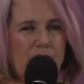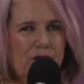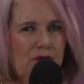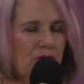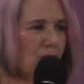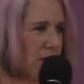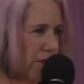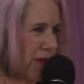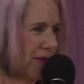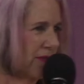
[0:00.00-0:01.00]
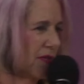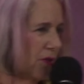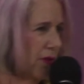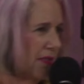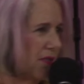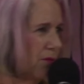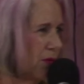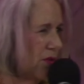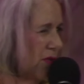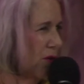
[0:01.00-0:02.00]
You know, this is an interesting
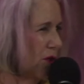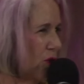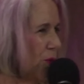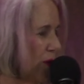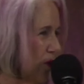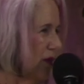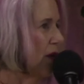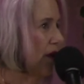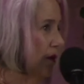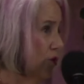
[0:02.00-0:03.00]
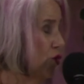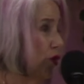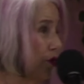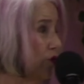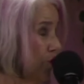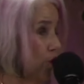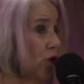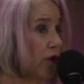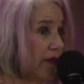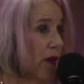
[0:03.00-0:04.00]
verse here. You know, we go study to show, show
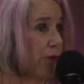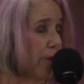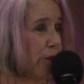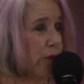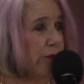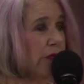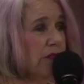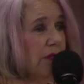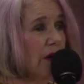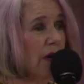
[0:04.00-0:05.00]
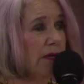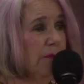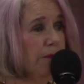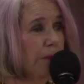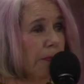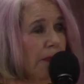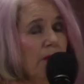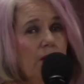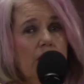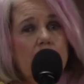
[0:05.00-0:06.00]
yourself approved unto God.
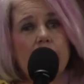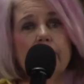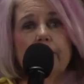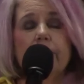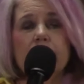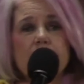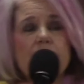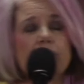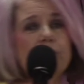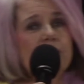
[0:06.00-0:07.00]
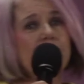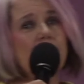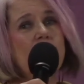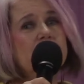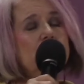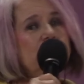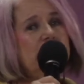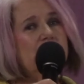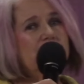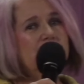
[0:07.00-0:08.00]
It, but it also
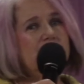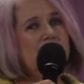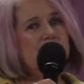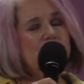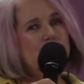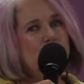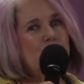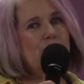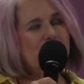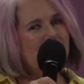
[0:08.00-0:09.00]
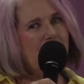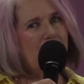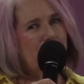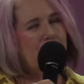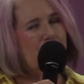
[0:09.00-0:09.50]
says to show yourself.